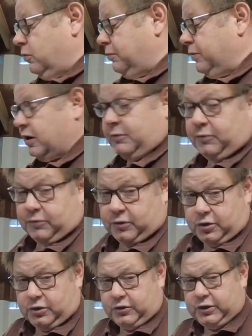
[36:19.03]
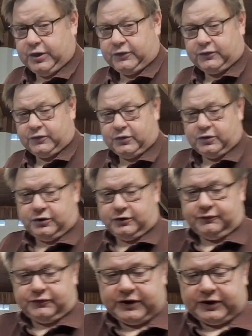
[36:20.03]
we'll pick up the next
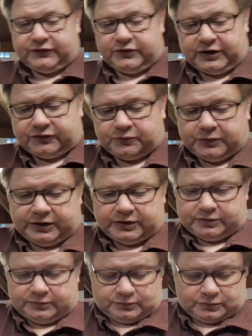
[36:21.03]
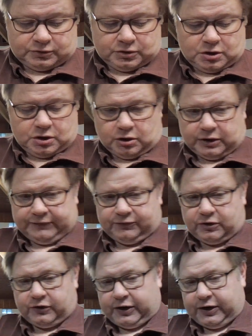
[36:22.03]
section next week, and I'll
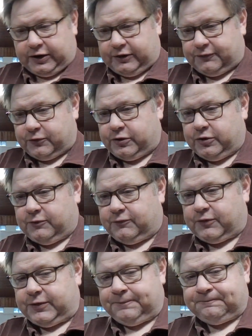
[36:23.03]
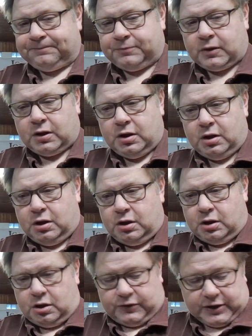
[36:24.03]
have another handout for you, hopefully.
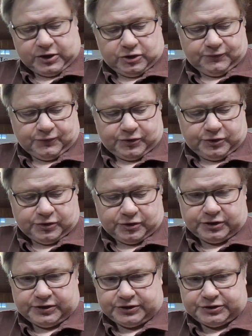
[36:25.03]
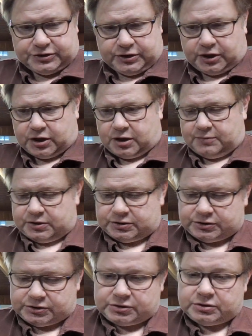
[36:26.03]
Thank you for your attention and comments.